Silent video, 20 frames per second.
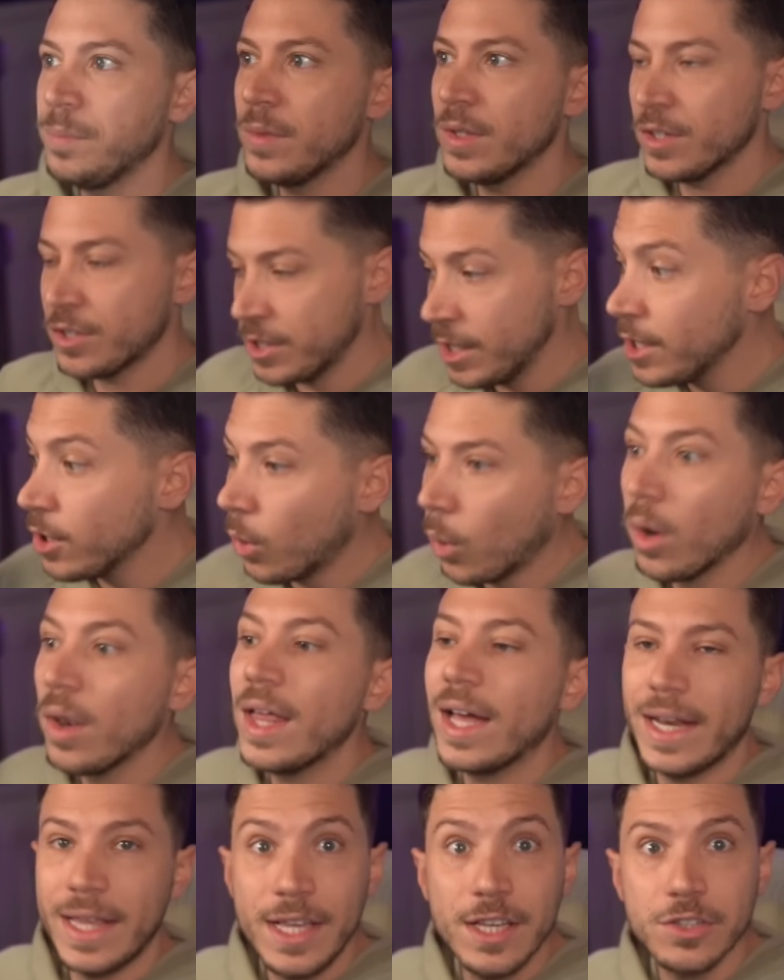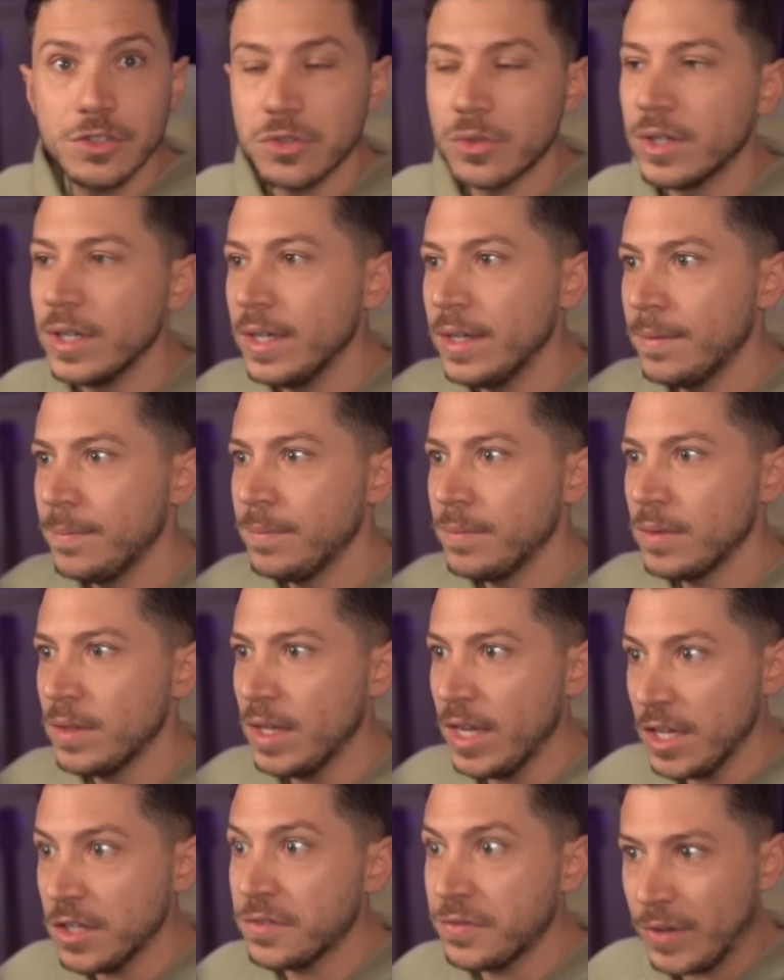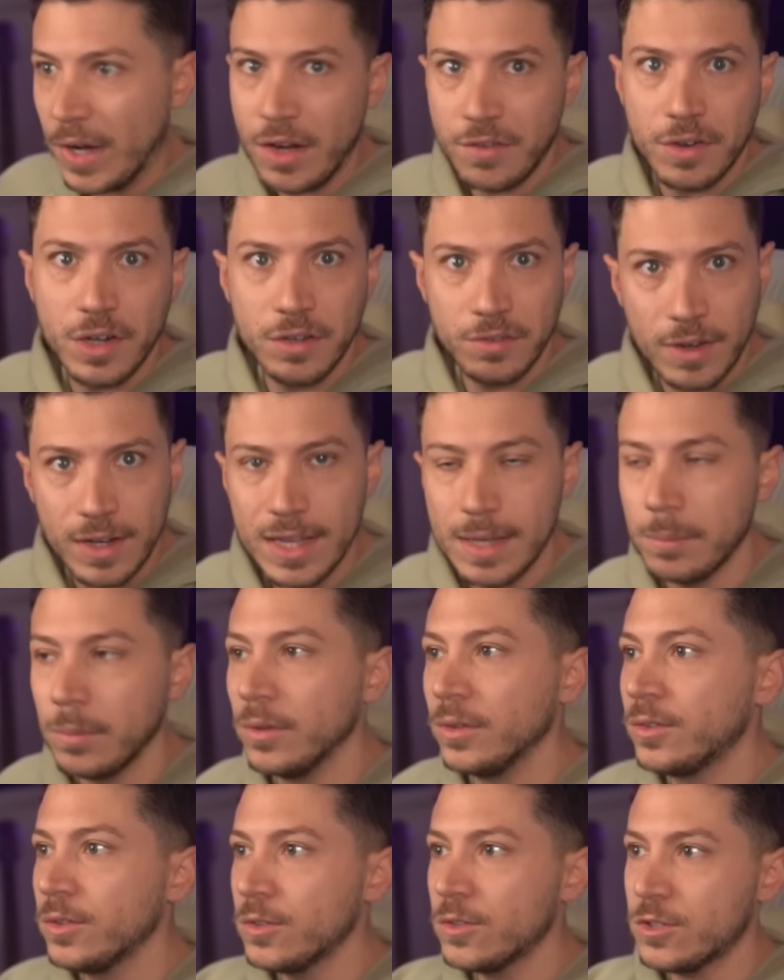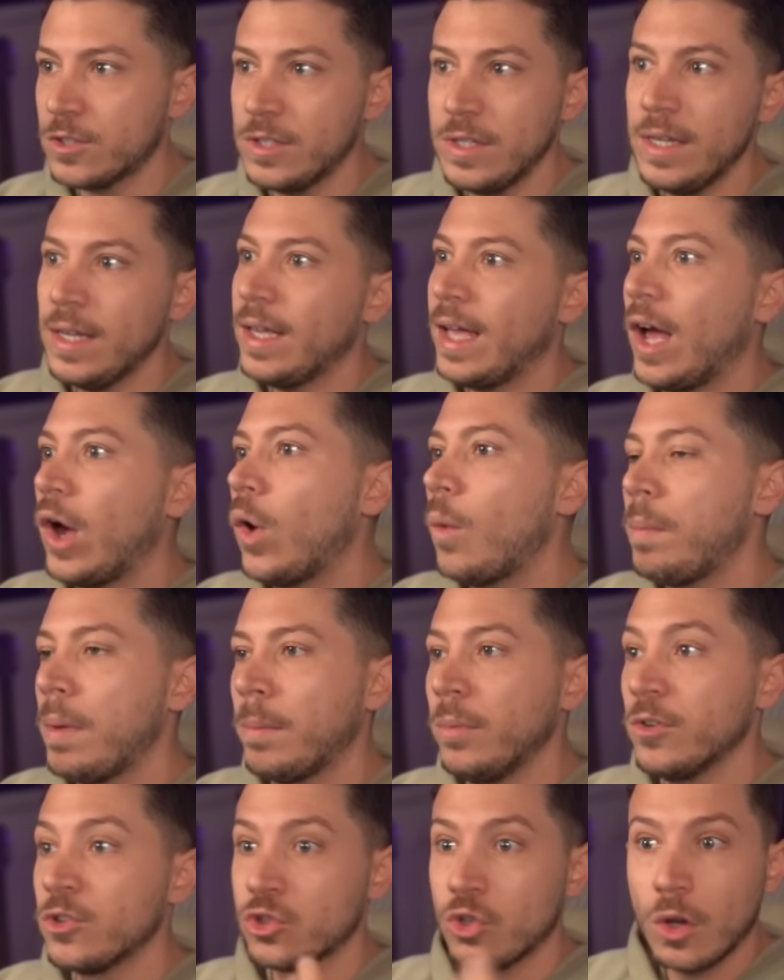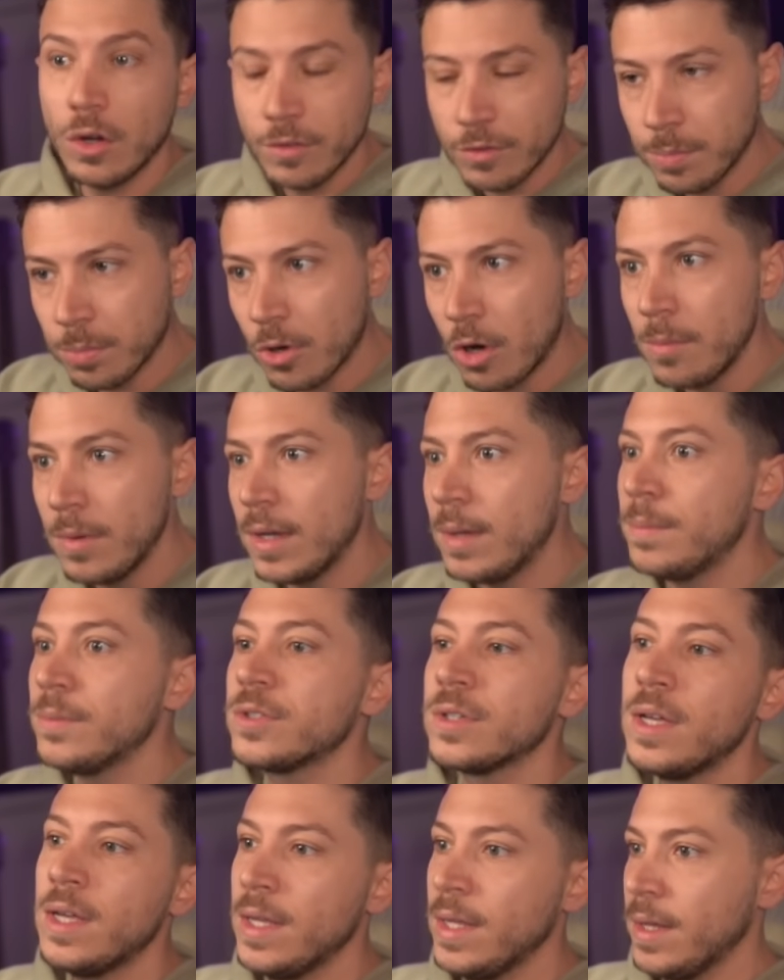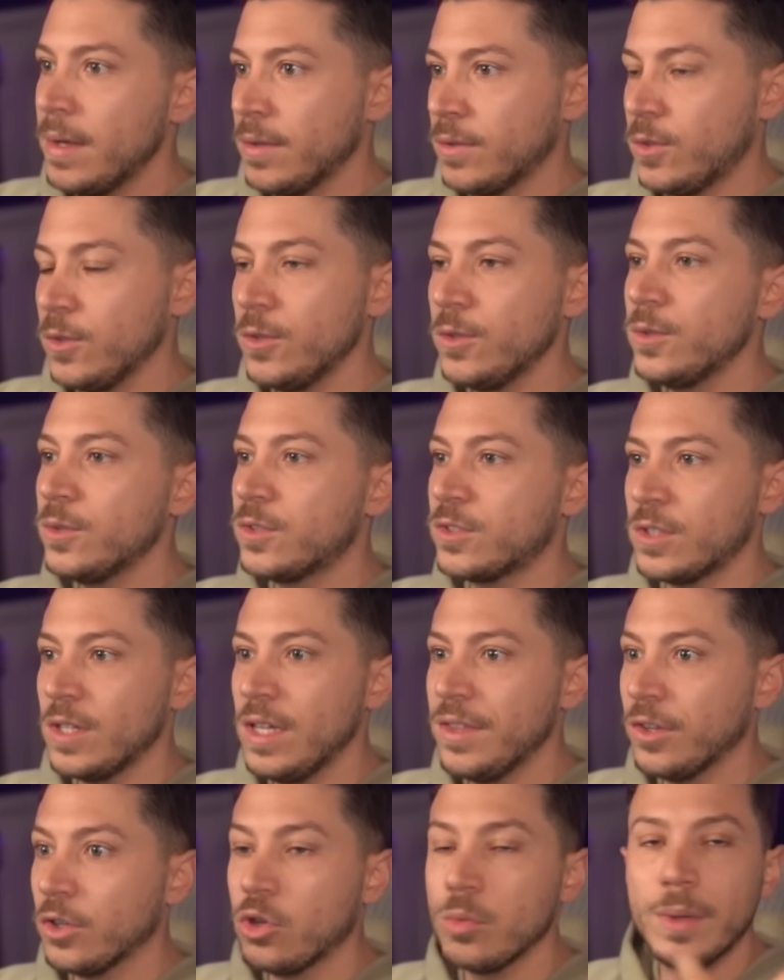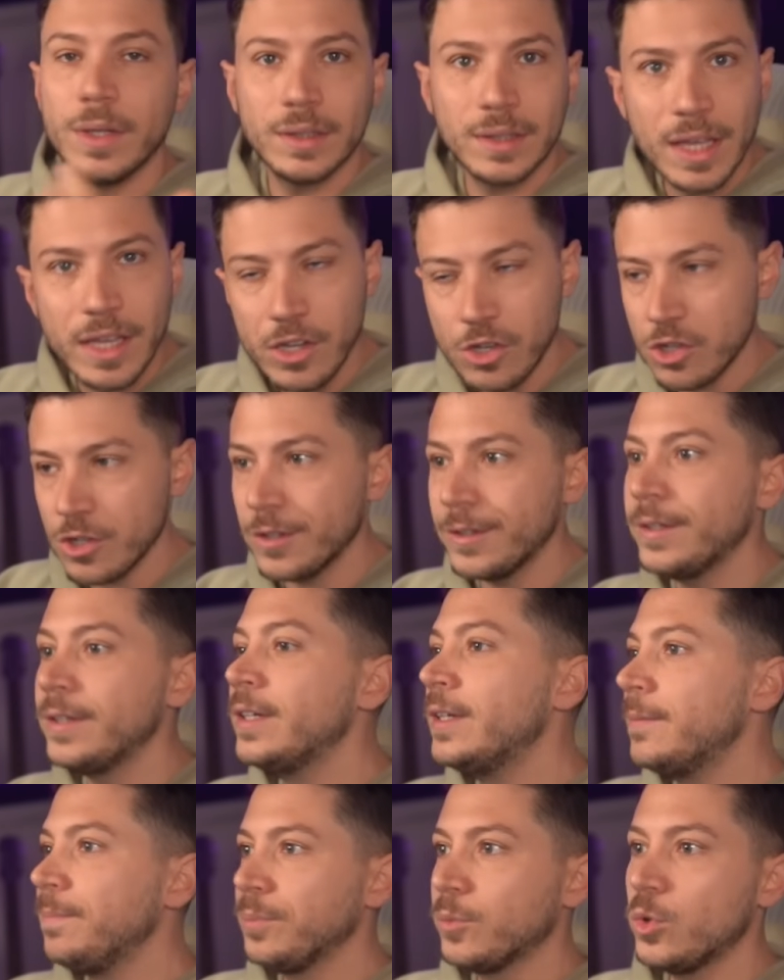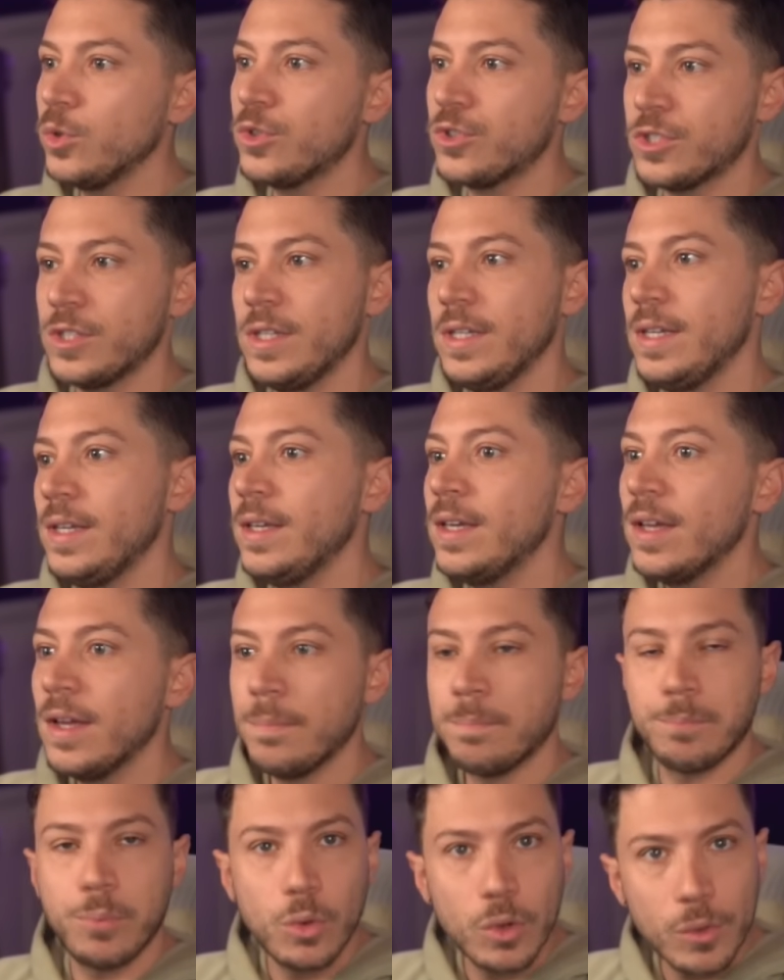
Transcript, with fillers: seeing all that history is very, very valuable to see how people solved problems, to see documentation, to see pull